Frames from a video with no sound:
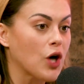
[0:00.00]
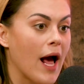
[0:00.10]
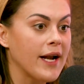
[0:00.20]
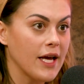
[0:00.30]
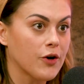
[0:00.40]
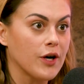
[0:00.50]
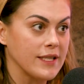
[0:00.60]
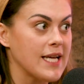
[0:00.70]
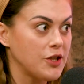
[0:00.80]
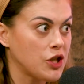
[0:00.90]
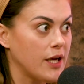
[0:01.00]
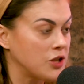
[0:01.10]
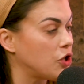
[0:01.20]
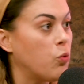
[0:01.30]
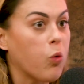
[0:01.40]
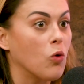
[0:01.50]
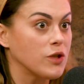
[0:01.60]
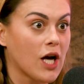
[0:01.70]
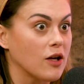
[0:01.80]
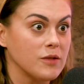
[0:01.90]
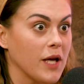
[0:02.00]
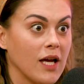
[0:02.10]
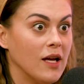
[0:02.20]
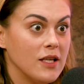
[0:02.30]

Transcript: trying to get her attention and she won't talk to me.